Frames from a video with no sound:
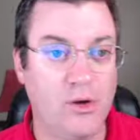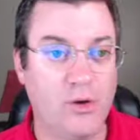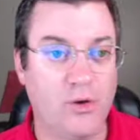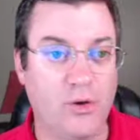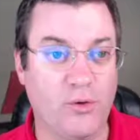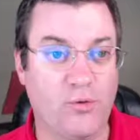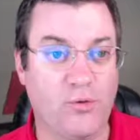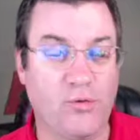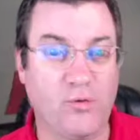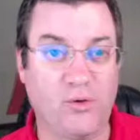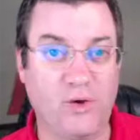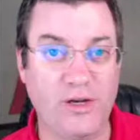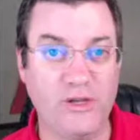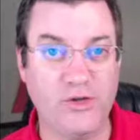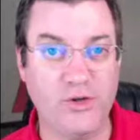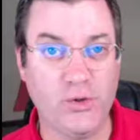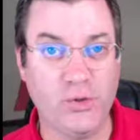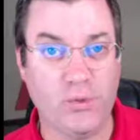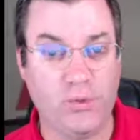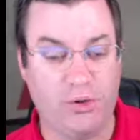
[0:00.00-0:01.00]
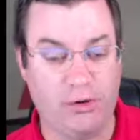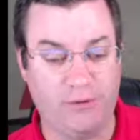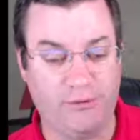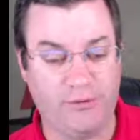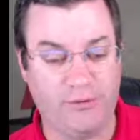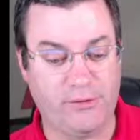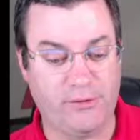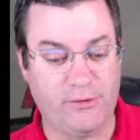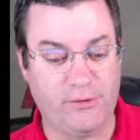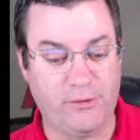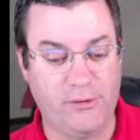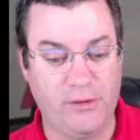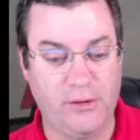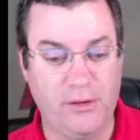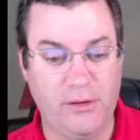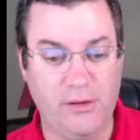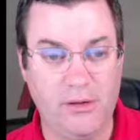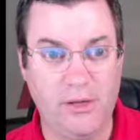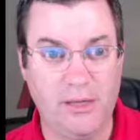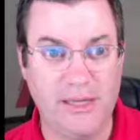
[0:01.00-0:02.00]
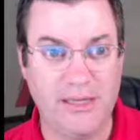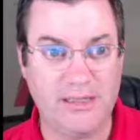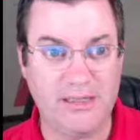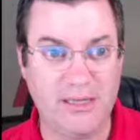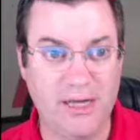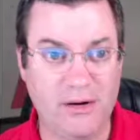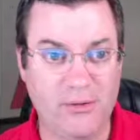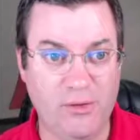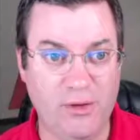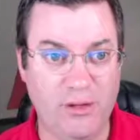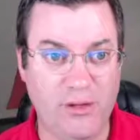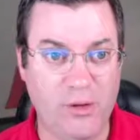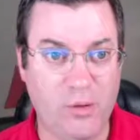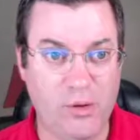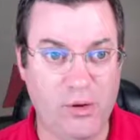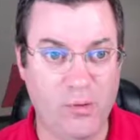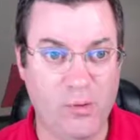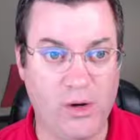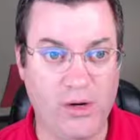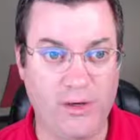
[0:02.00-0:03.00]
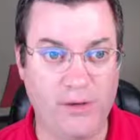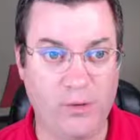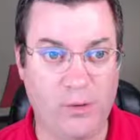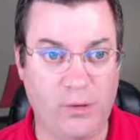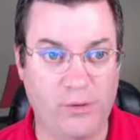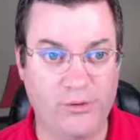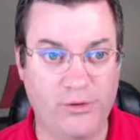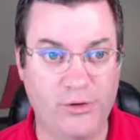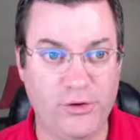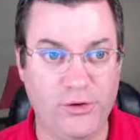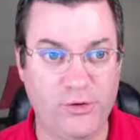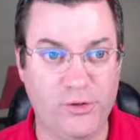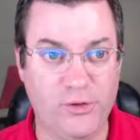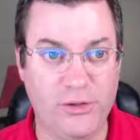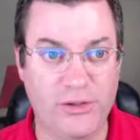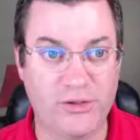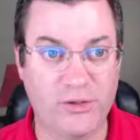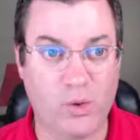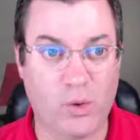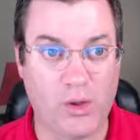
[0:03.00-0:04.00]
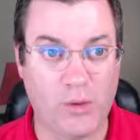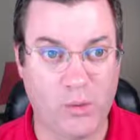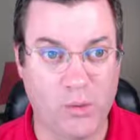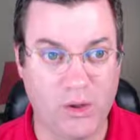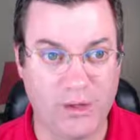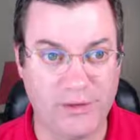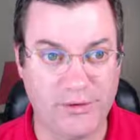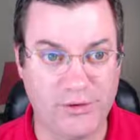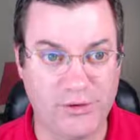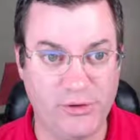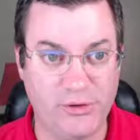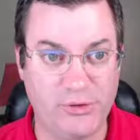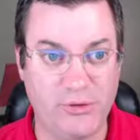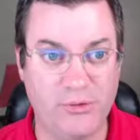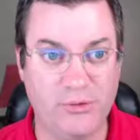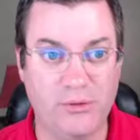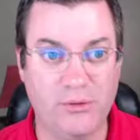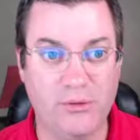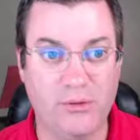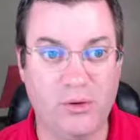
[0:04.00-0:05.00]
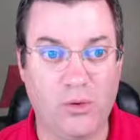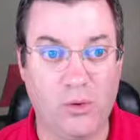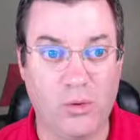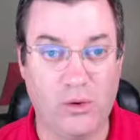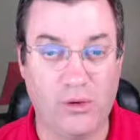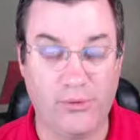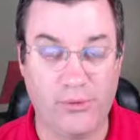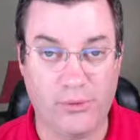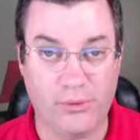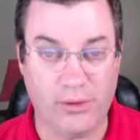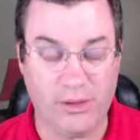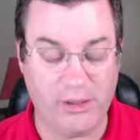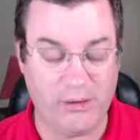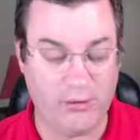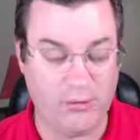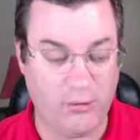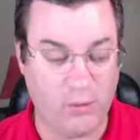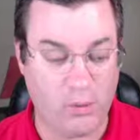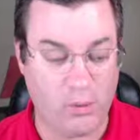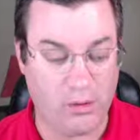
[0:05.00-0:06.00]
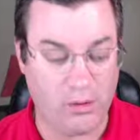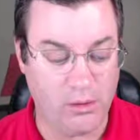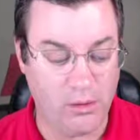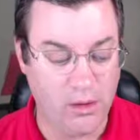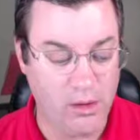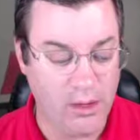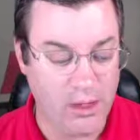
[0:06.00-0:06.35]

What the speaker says: the French horns, it's not really horn 1 and horn 2. It's horn 1 and 2, horn 3 and 4.